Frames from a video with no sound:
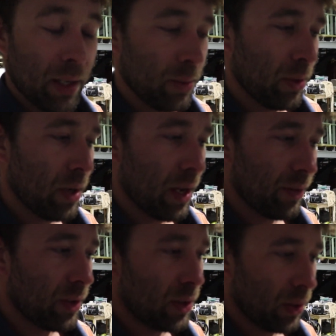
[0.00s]
that's what you
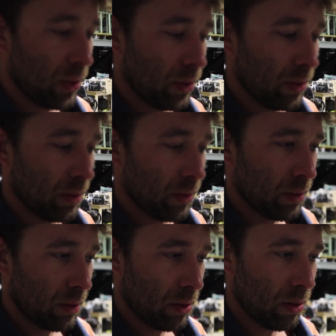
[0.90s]
have to do
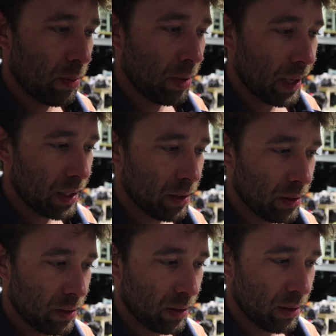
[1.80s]
to
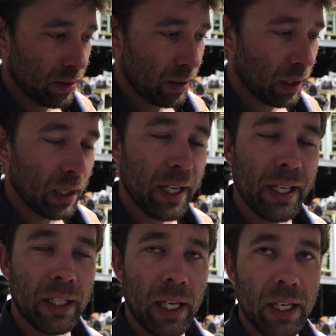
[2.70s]
replace a
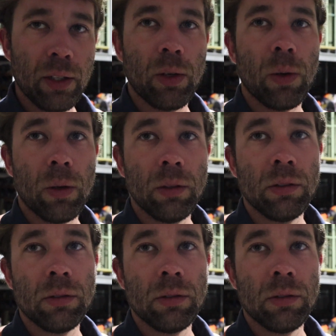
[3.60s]
leaking heater core